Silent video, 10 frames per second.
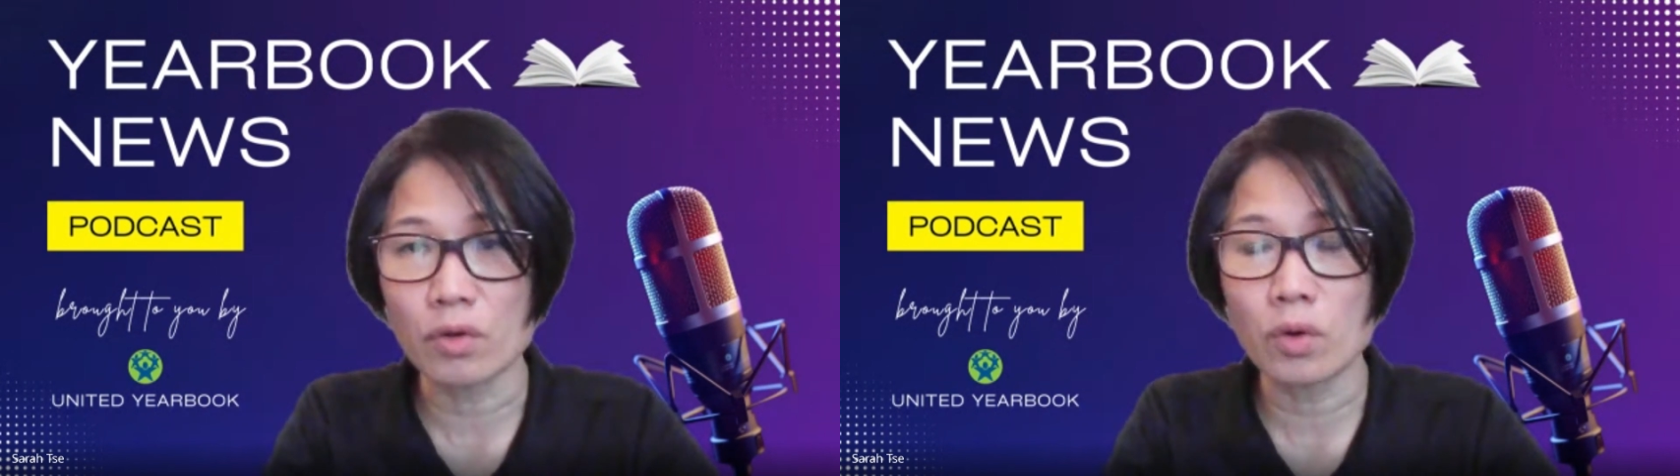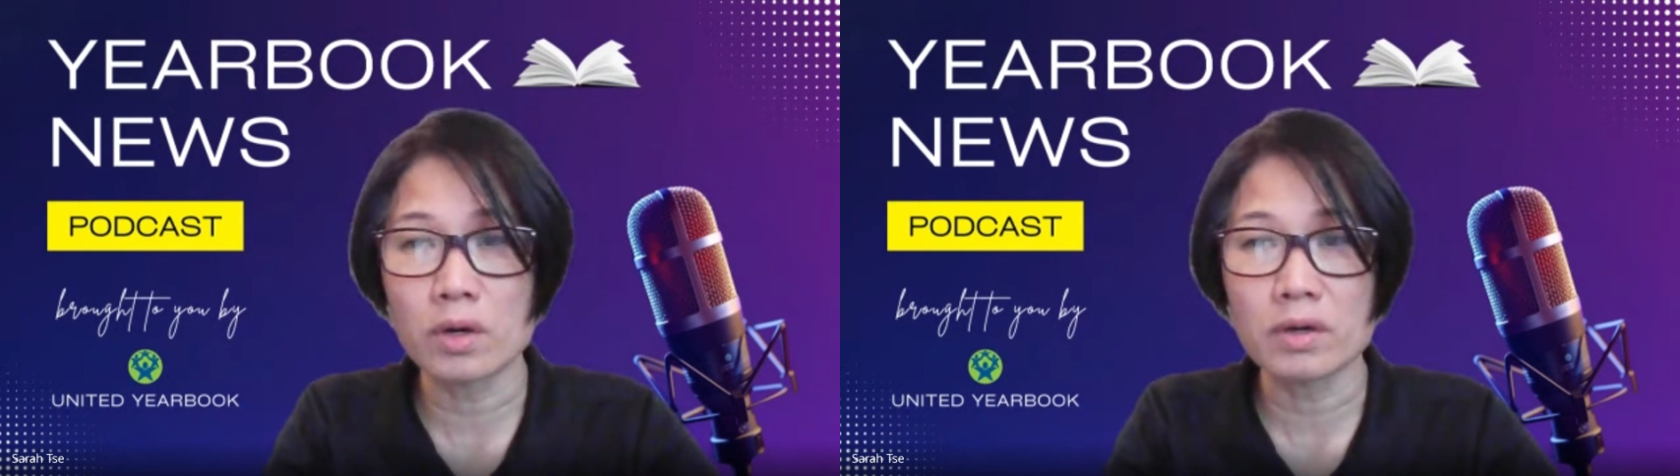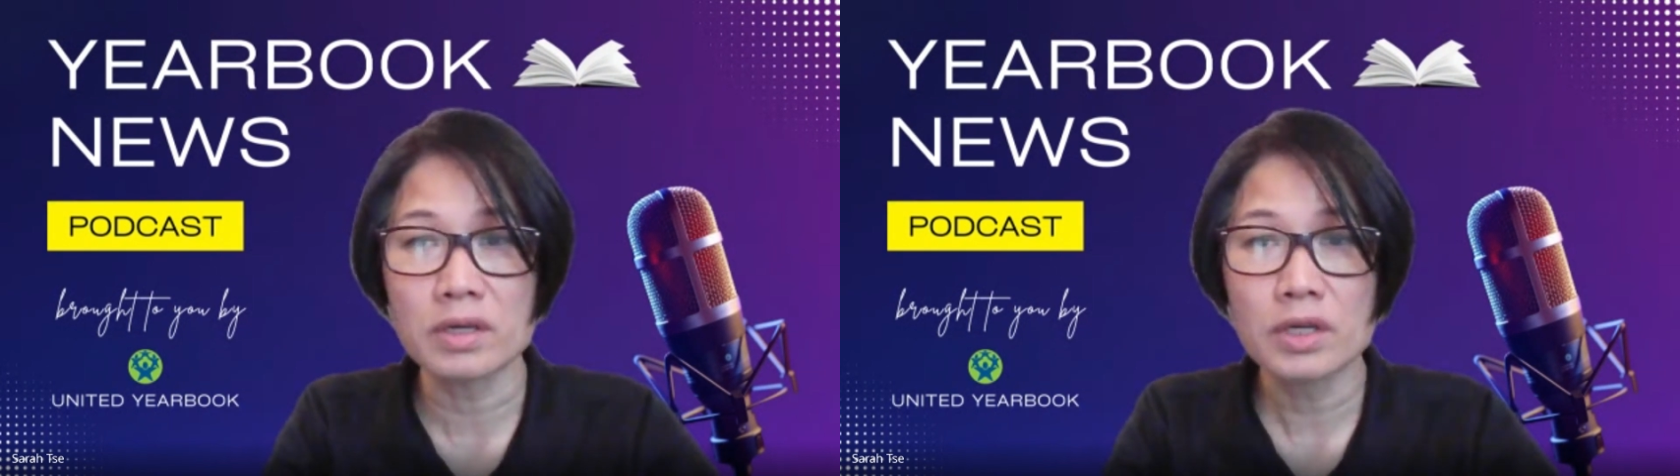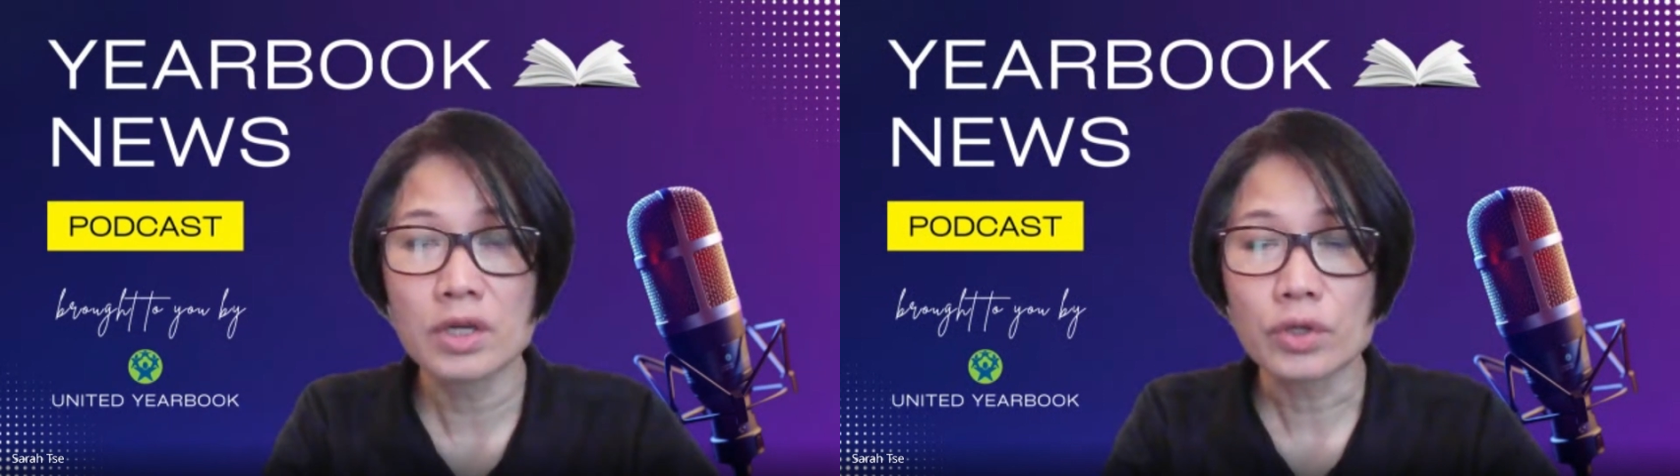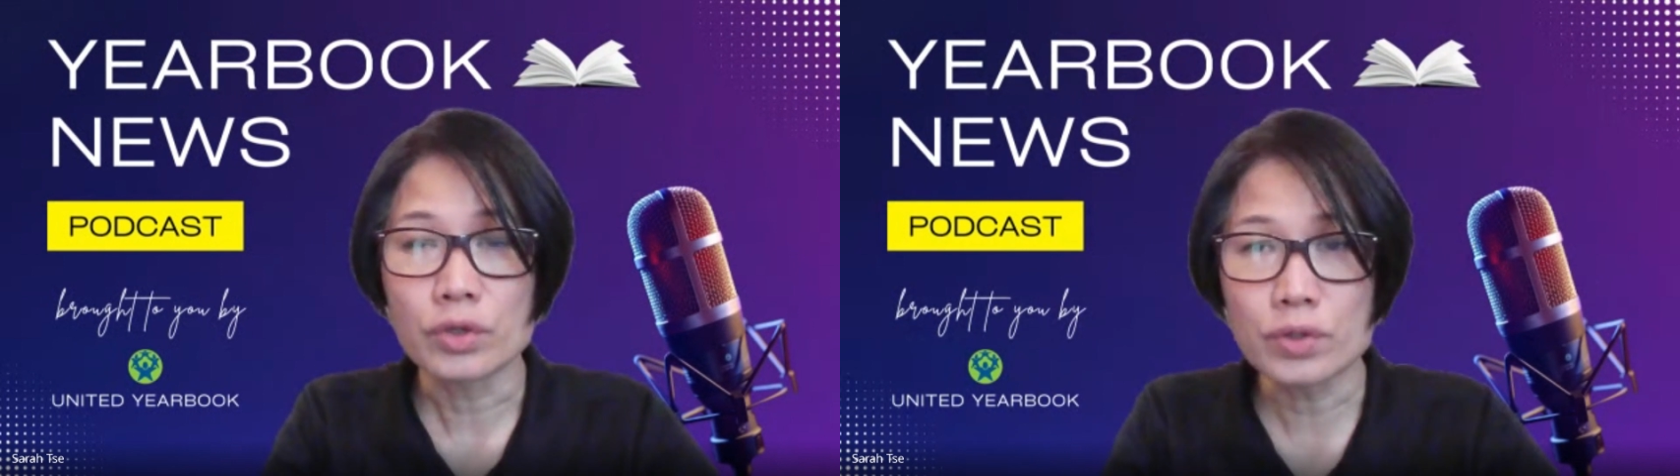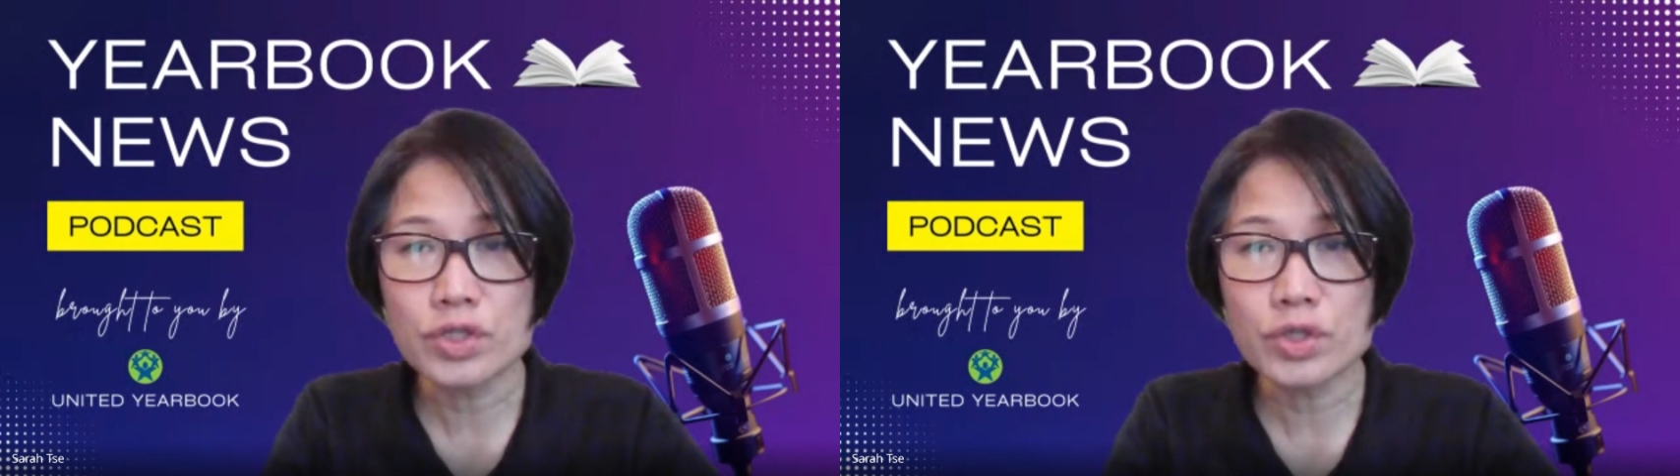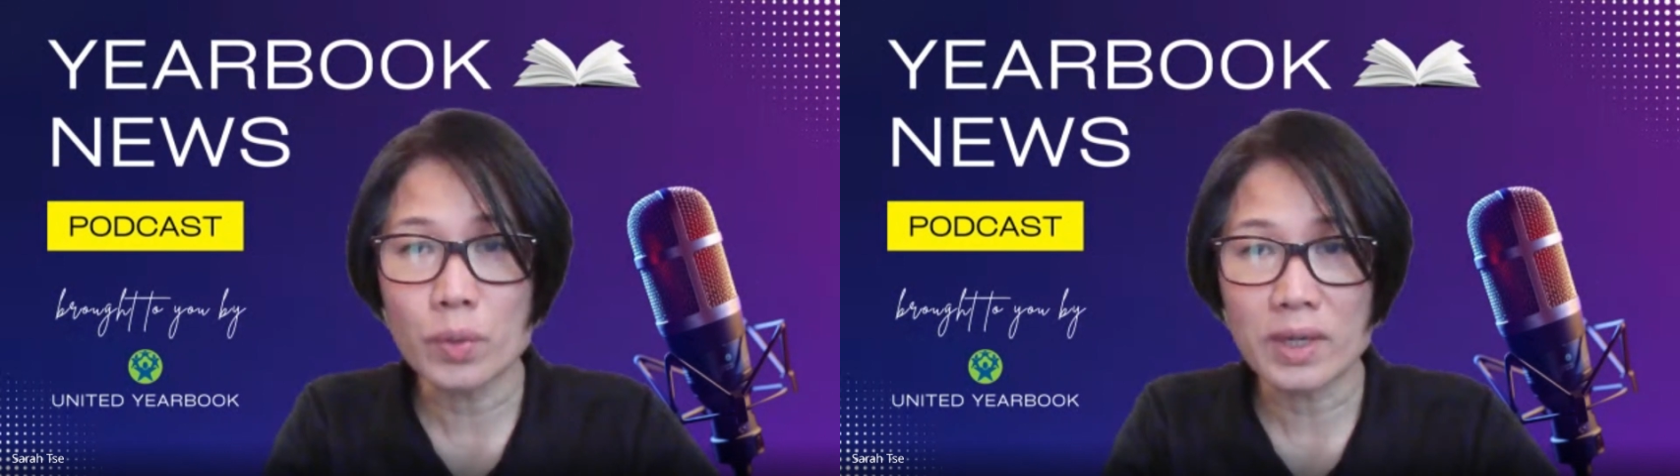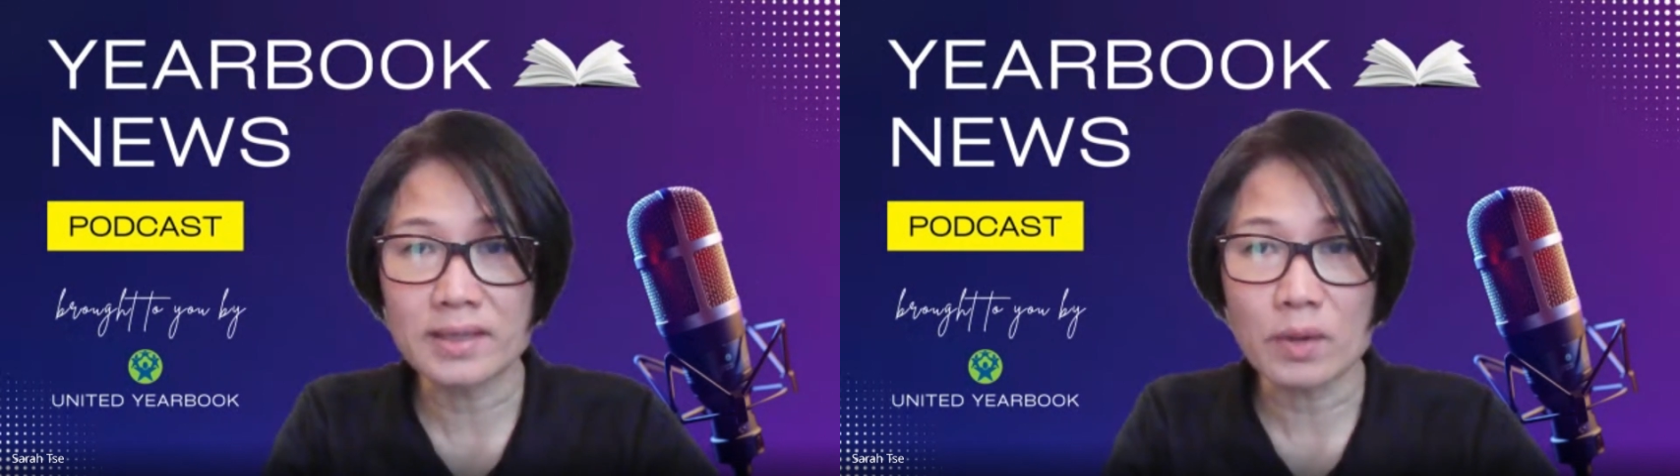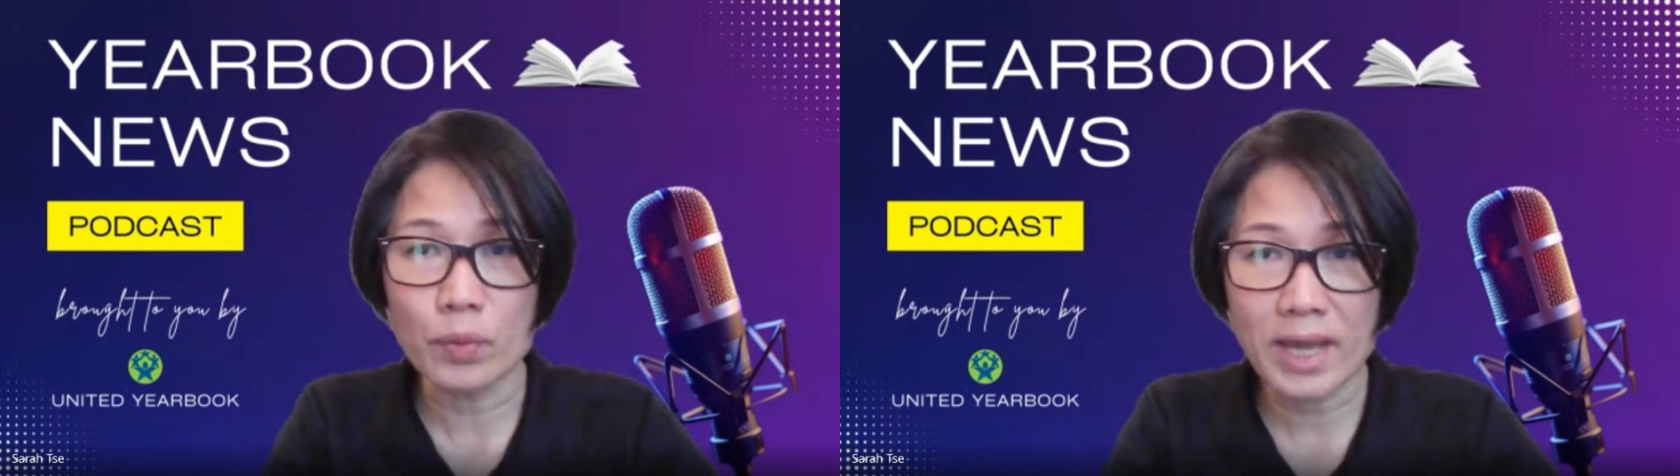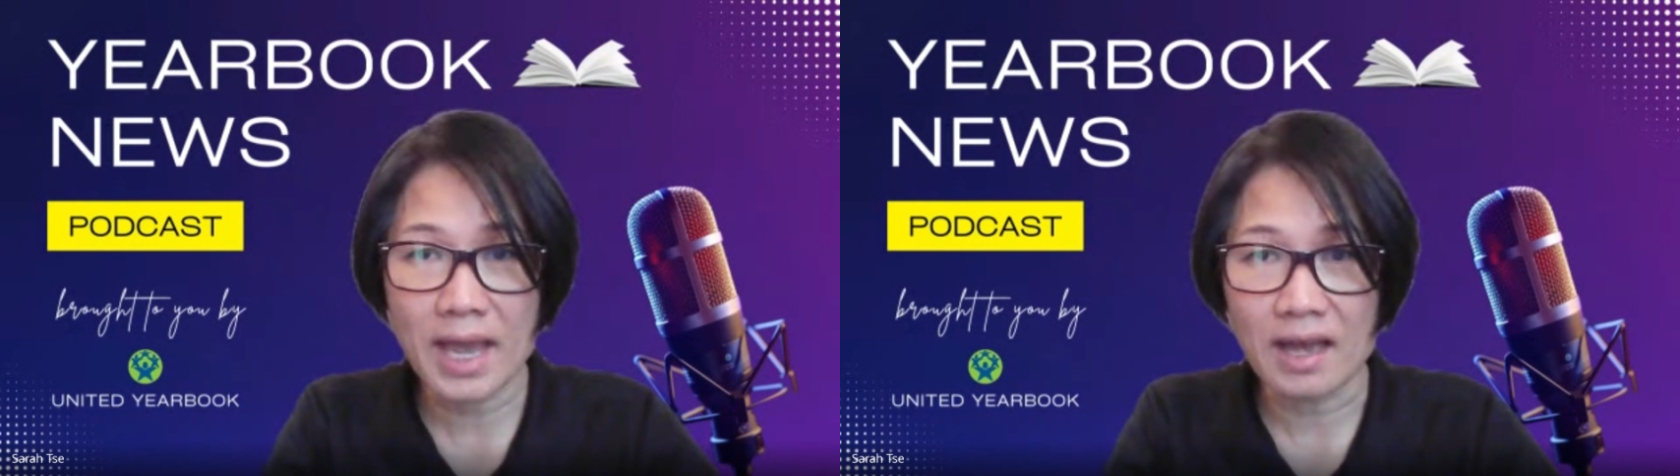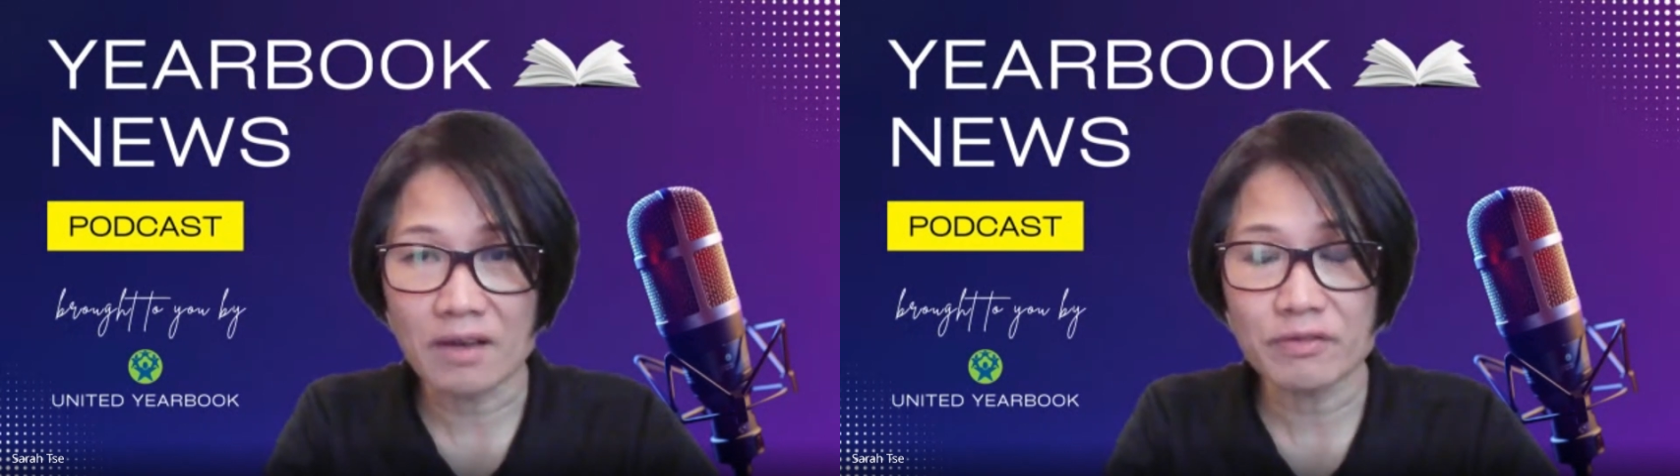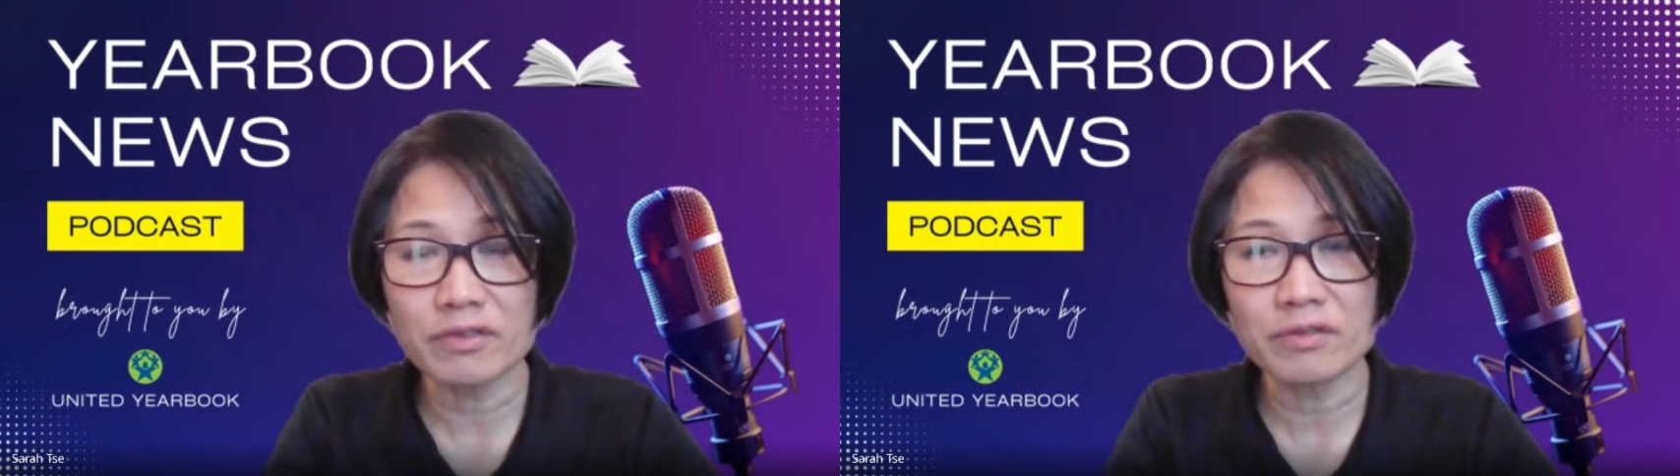or use the one that we have